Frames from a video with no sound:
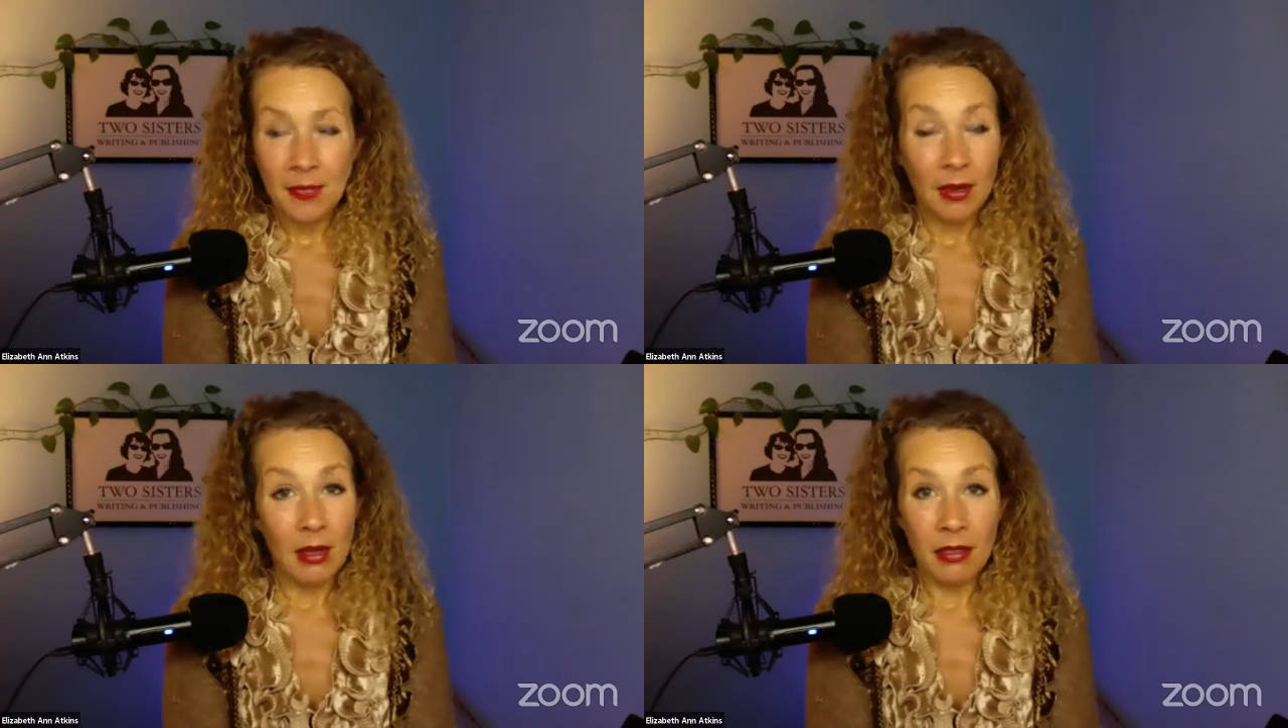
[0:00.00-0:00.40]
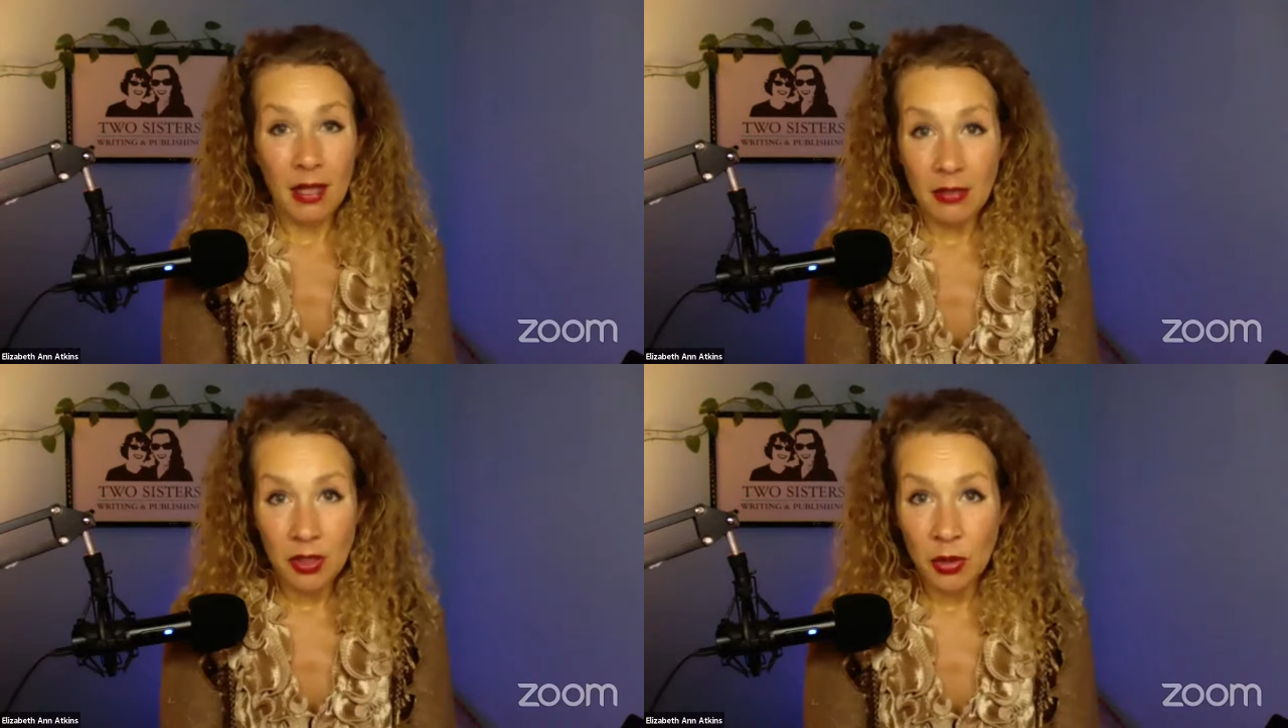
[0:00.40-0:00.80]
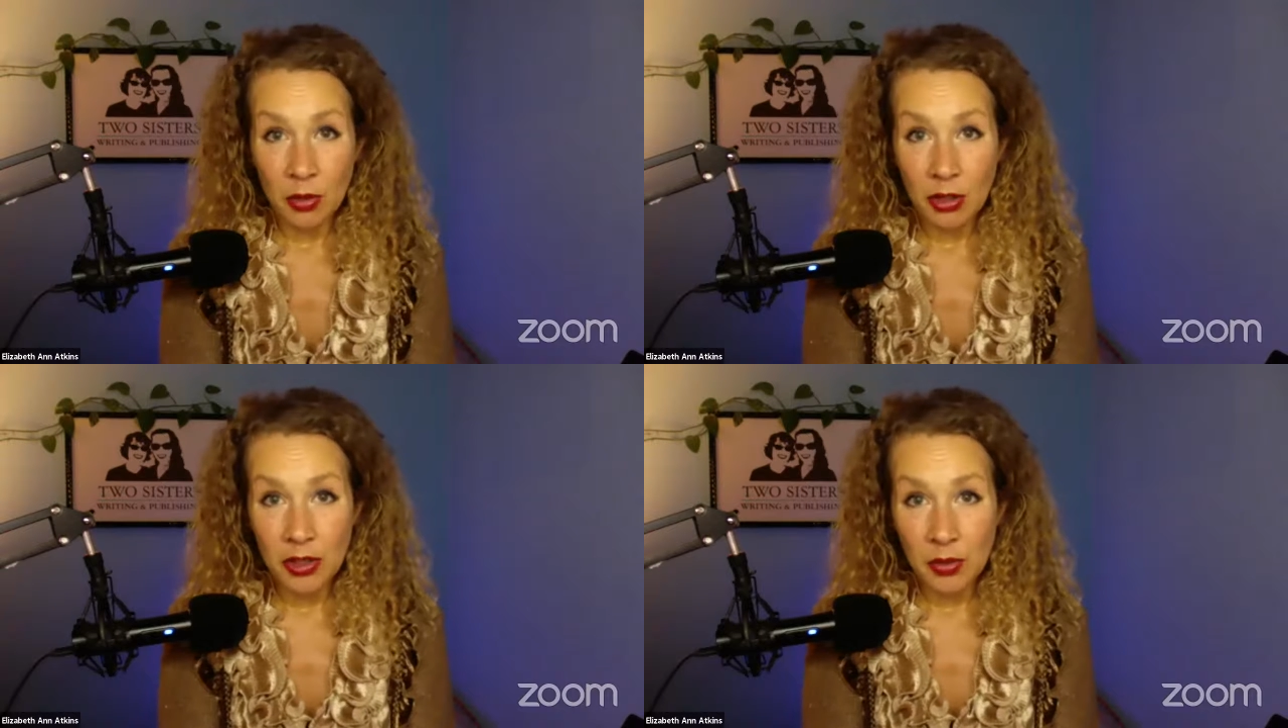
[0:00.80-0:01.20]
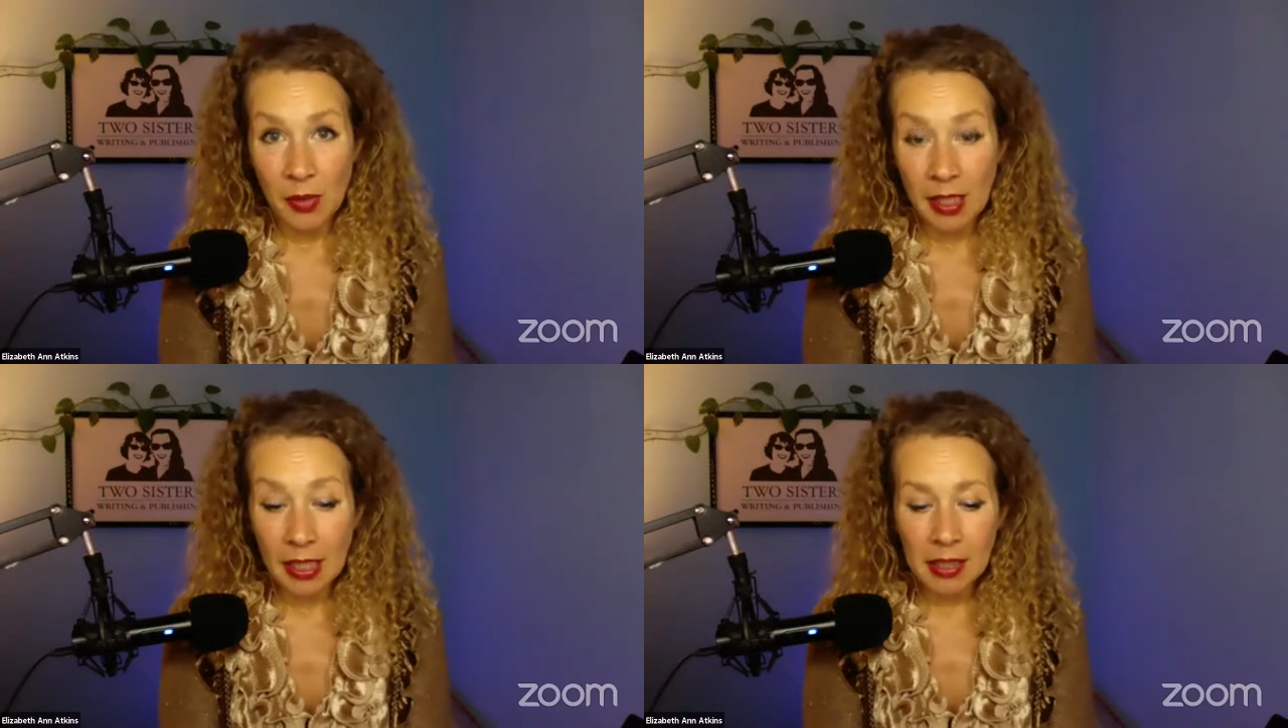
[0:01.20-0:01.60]
1,000 words a
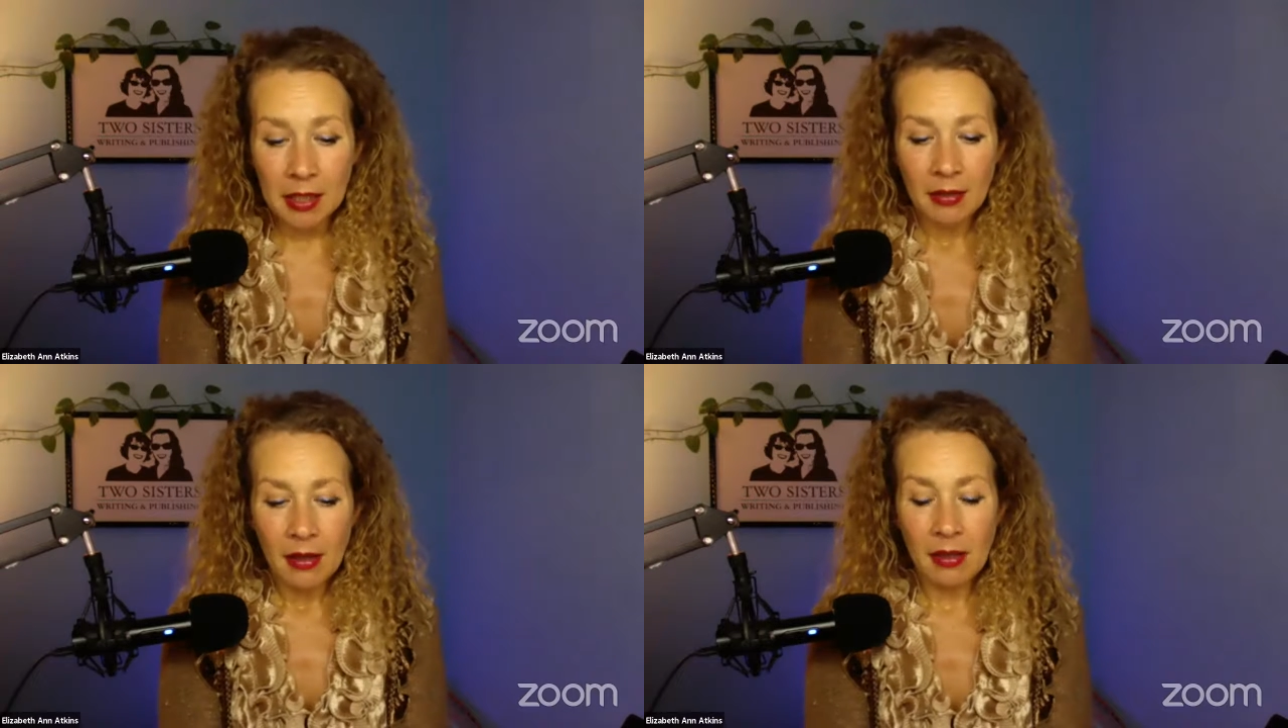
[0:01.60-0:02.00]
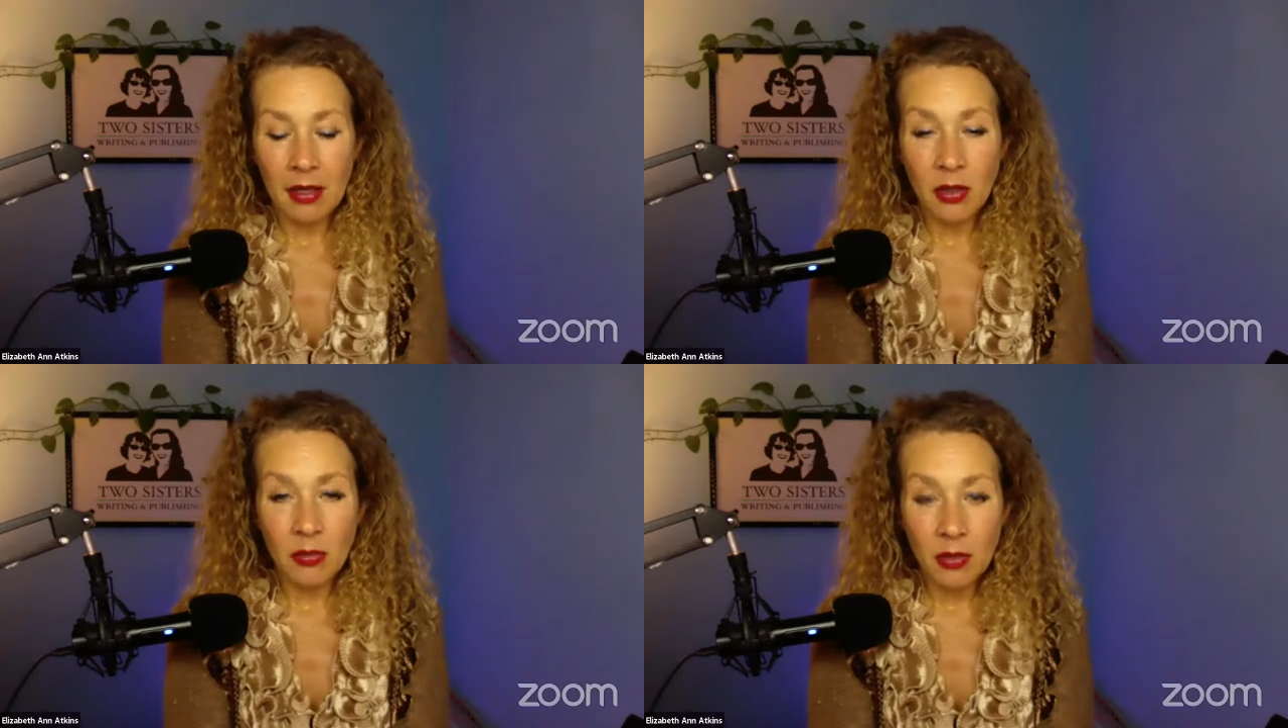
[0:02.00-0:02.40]
week, then you